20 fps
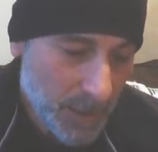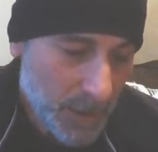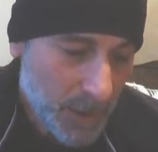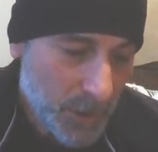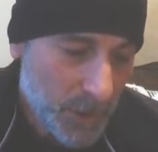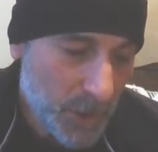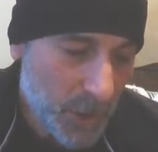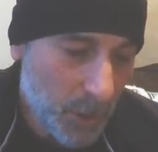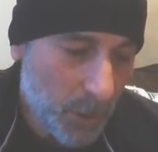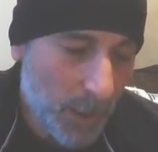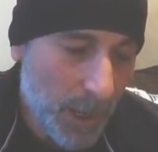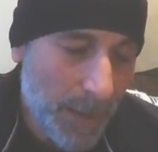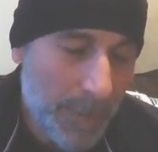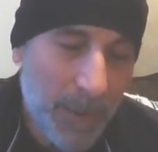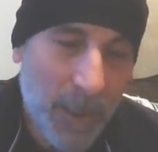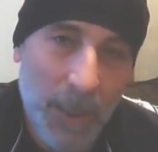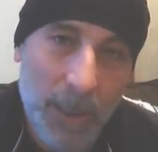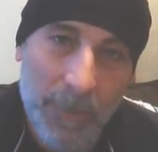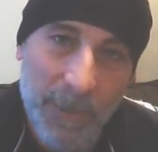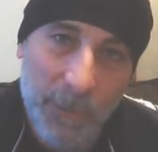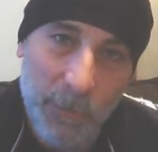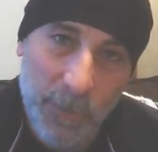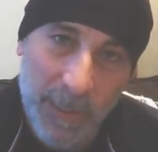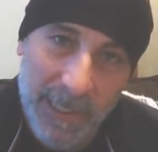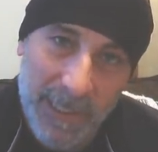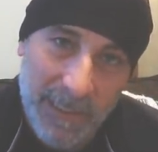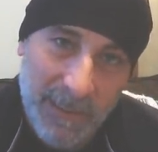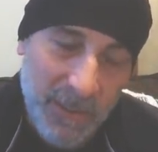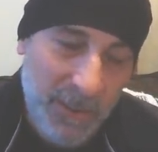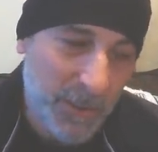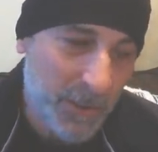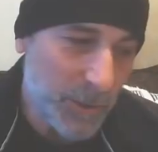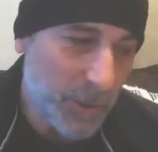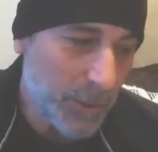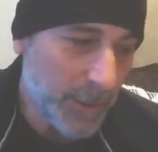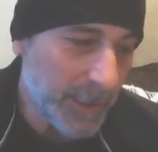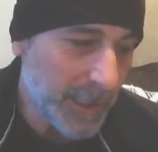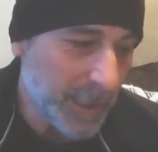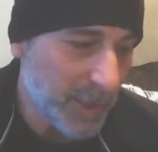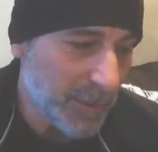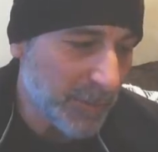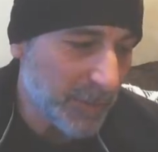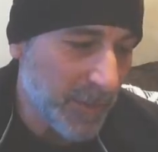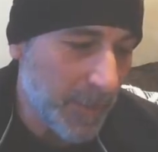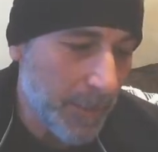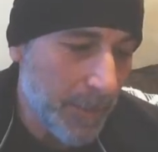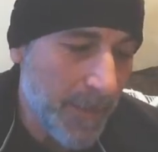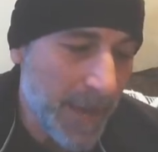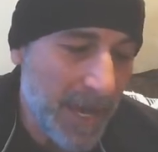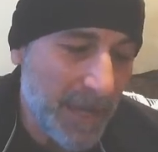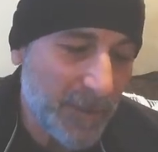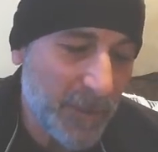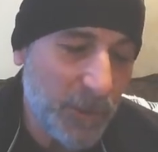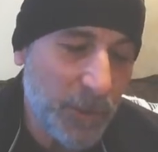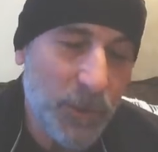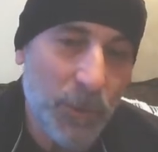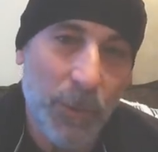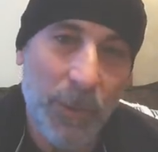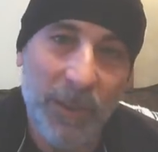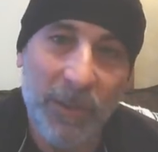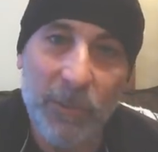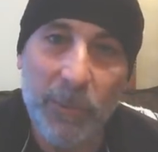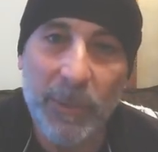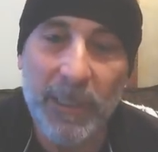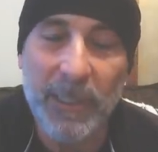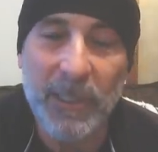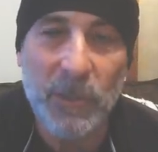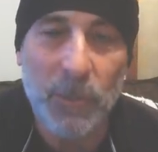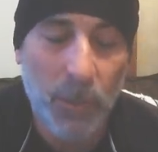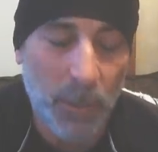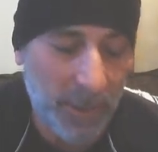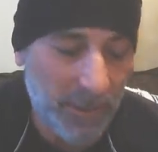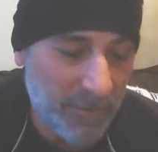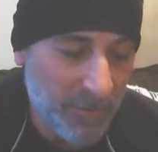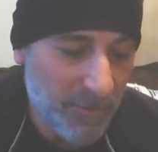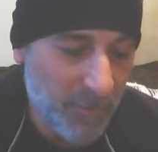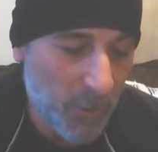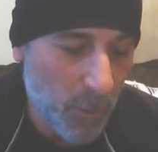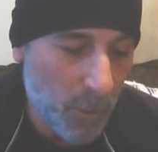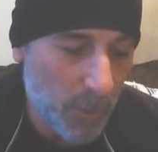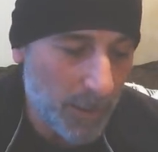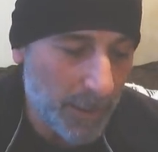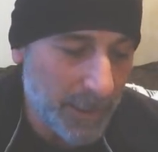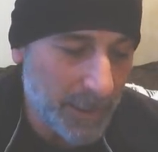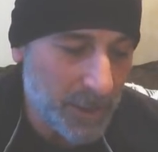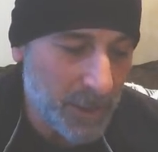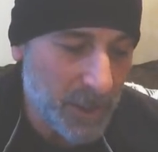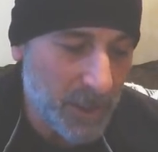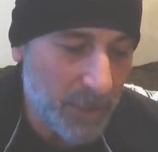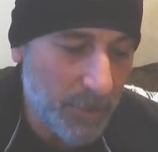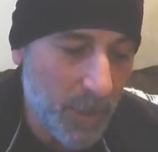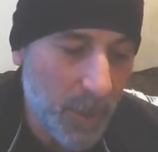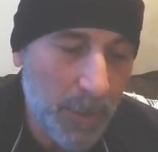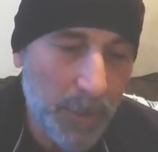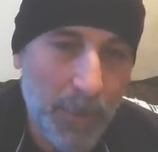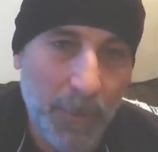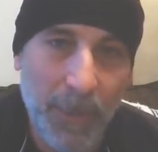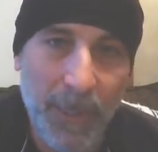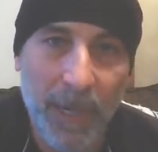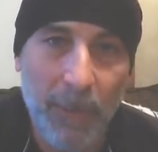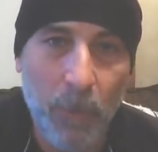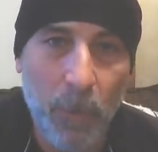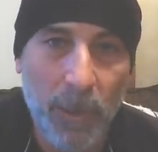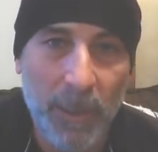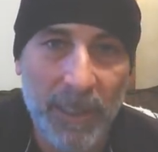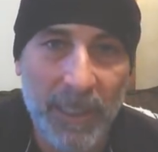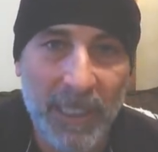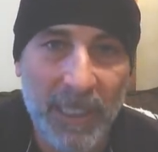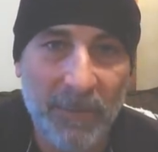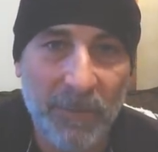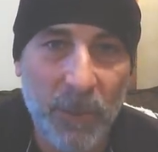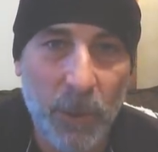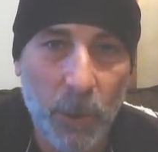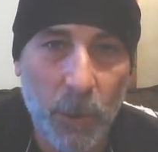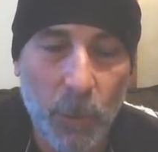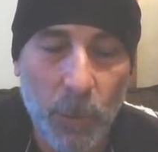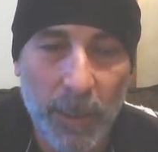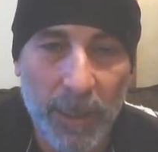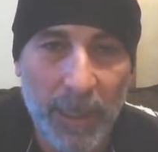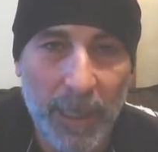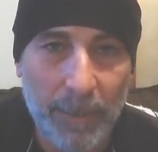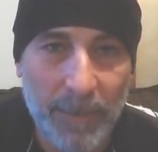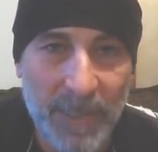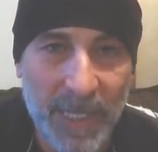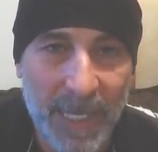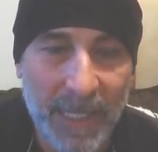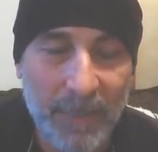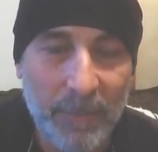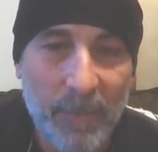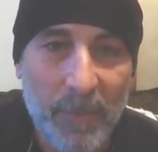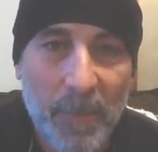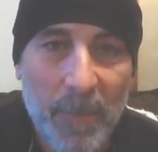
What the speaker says: So I'm going to be reading to you here from Matthew 23 and 24 in just a moment, but I wanted to give you a quick update